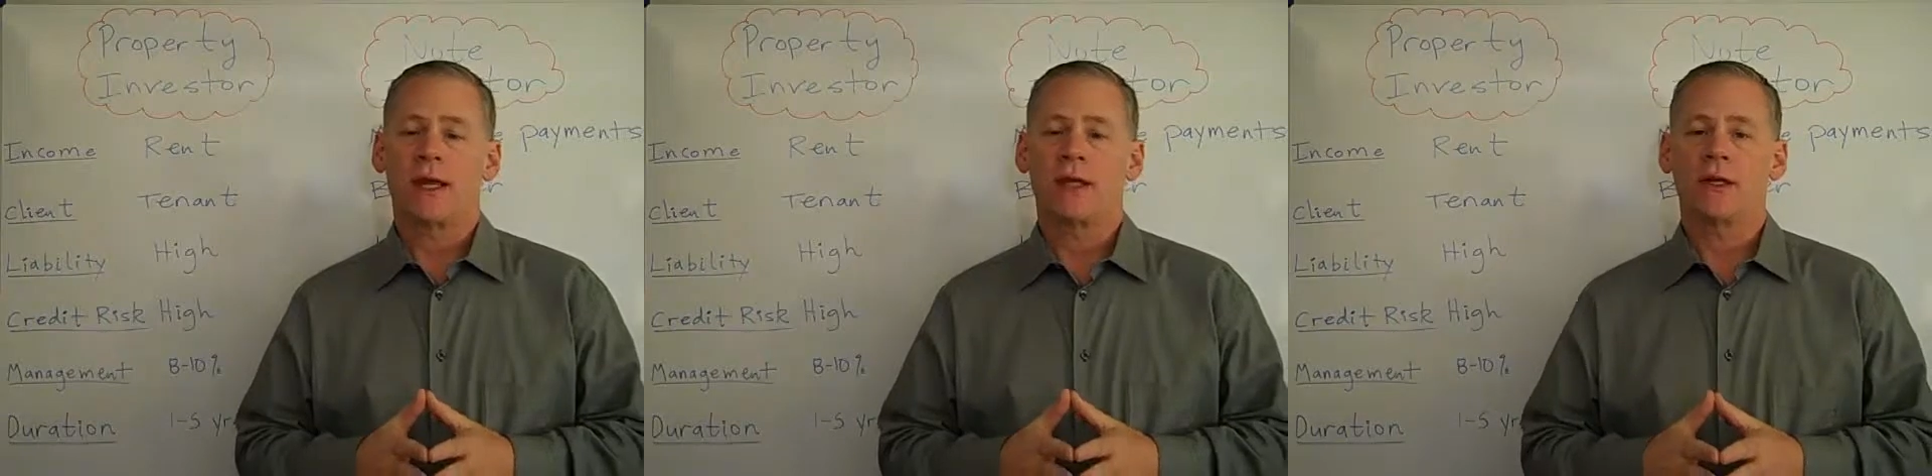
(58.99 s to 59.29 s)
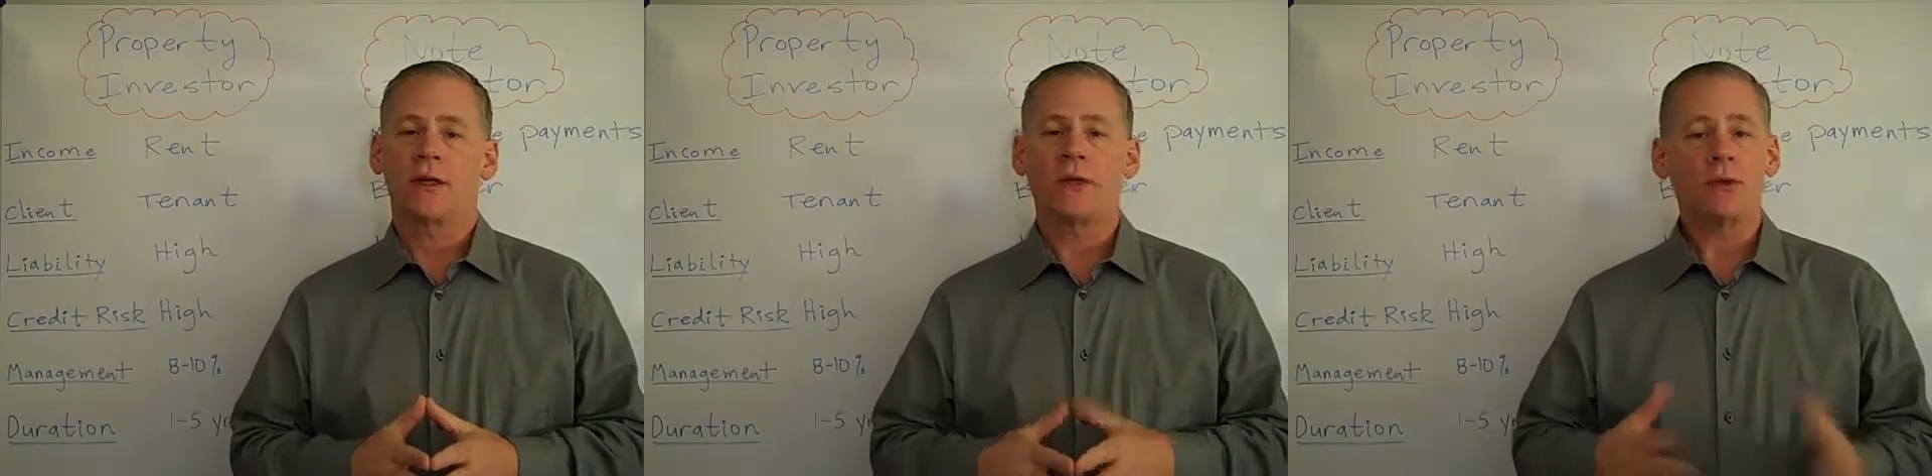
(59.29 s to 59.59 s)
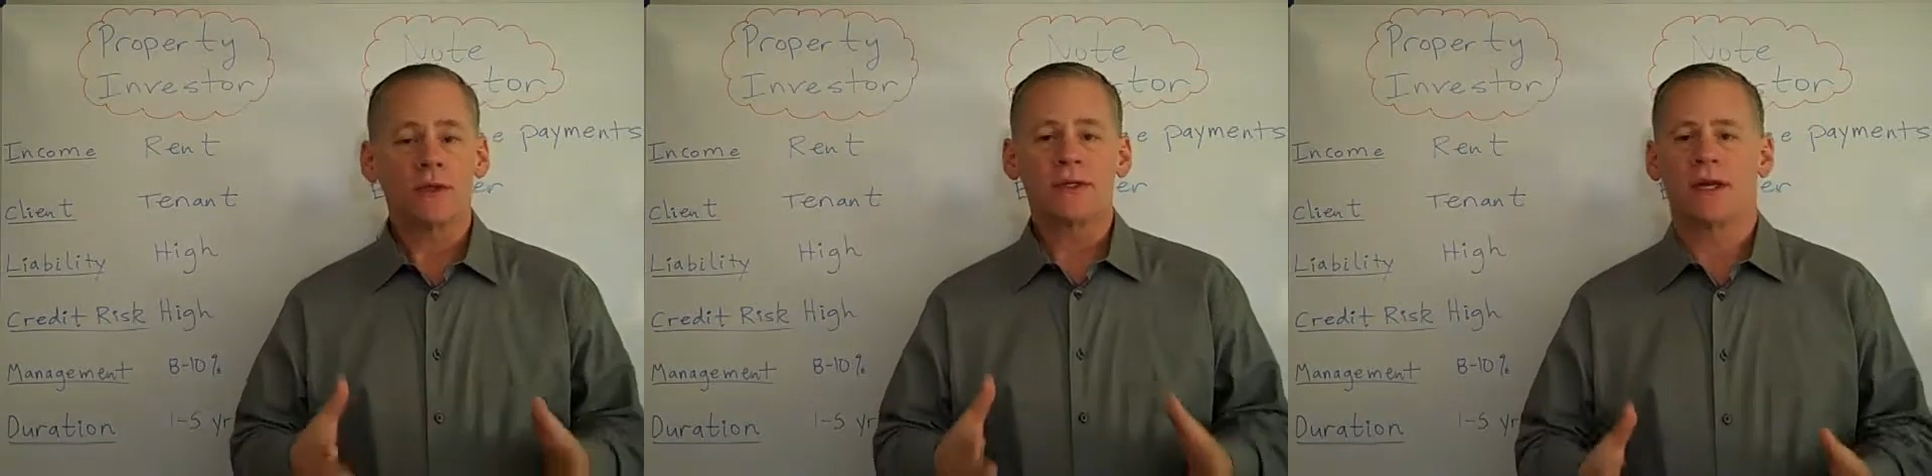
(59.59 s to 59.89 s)
and
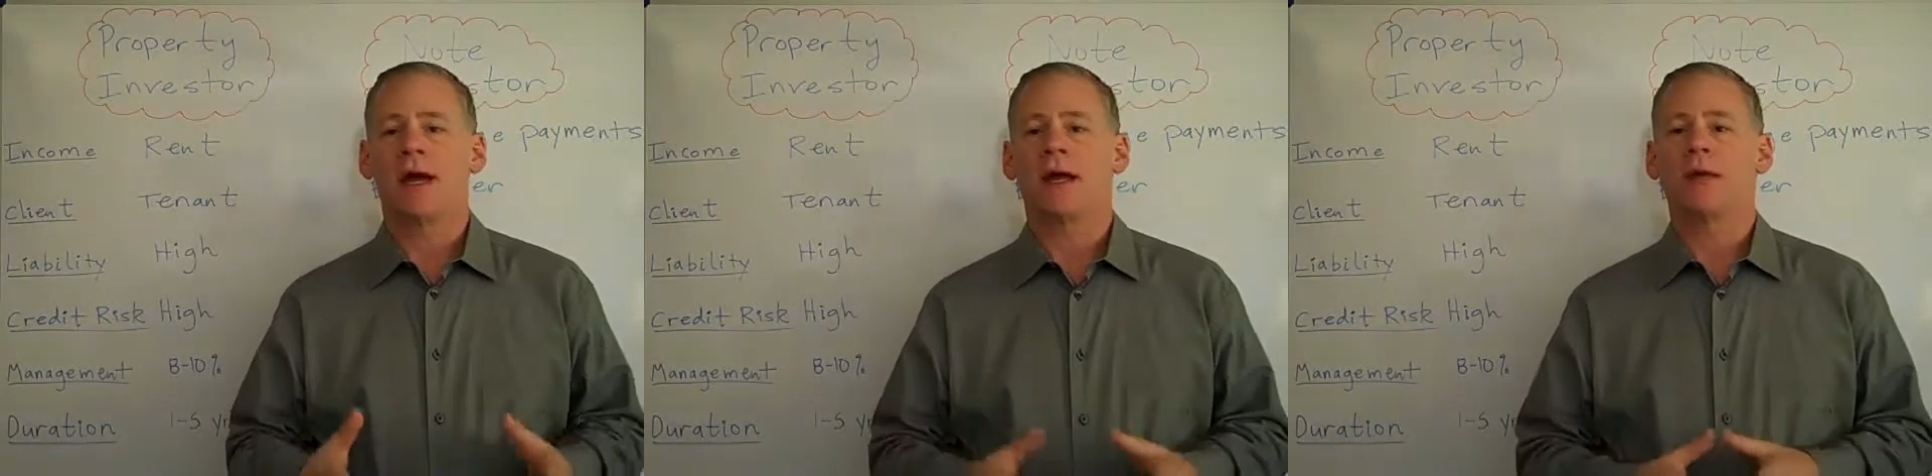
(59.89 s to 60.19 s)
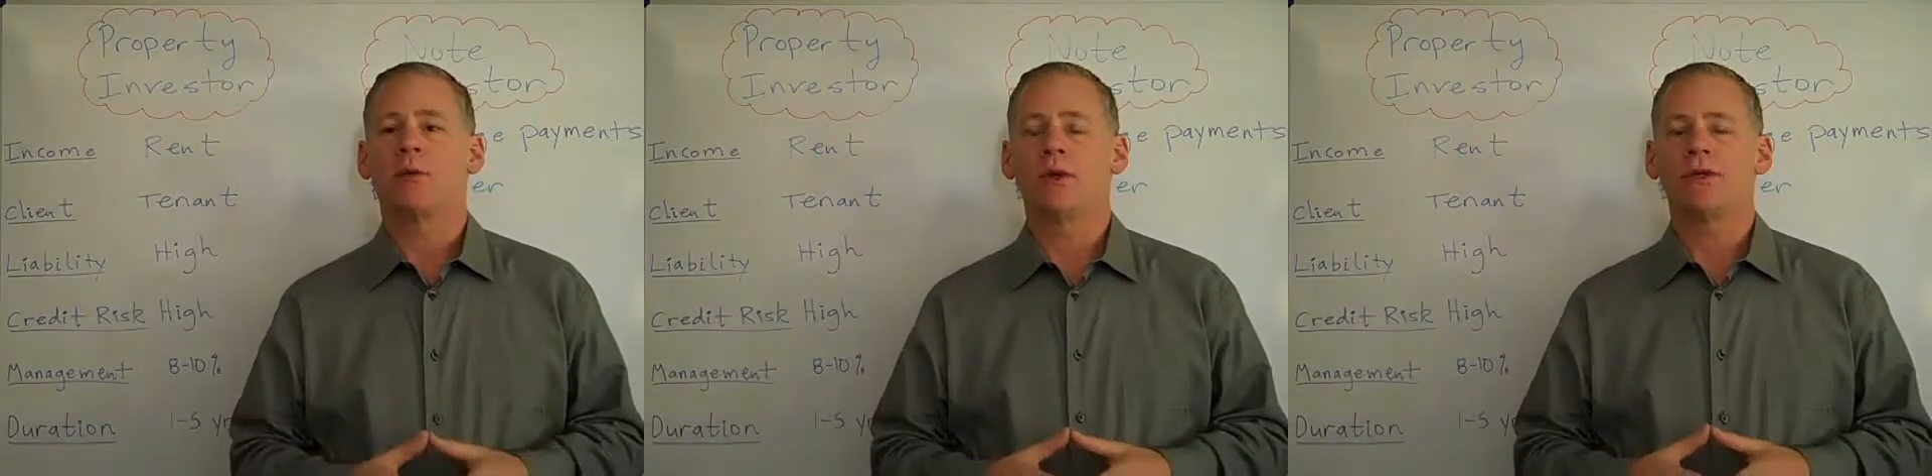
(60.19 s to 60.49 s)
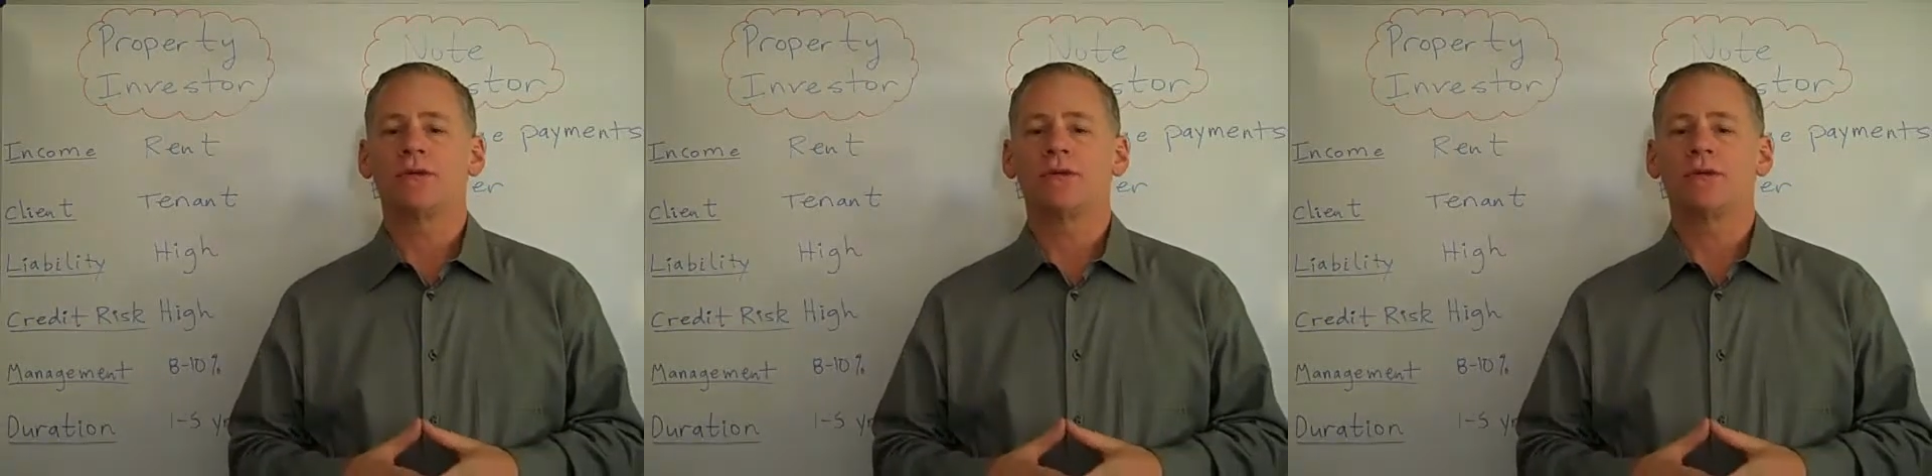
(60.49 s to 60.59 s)
you decide which